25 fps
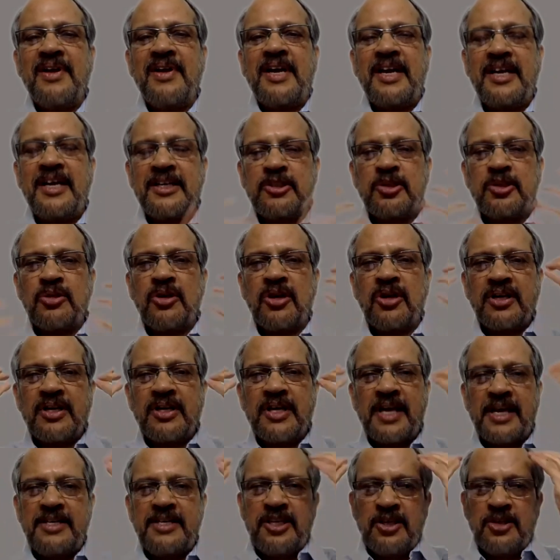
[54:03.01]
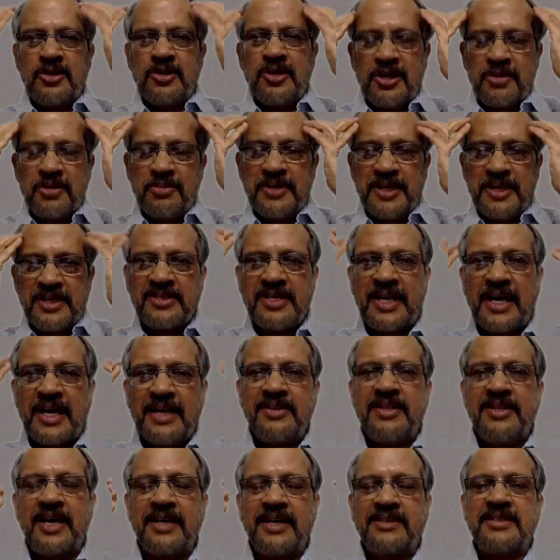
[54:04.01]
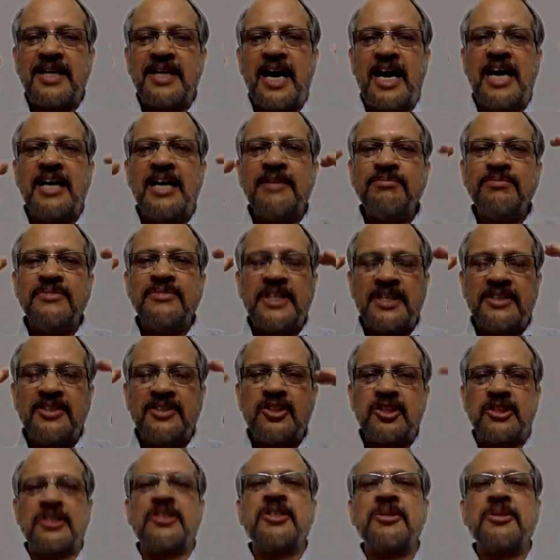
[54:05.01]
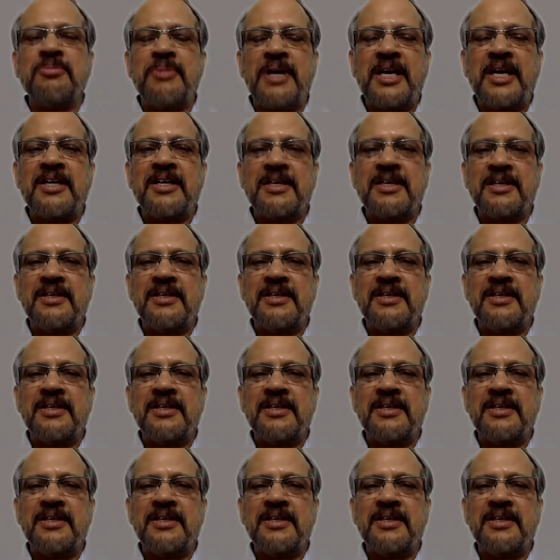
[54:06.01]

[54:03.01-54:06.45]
It should not get into anybody's head that I'm the decision maker.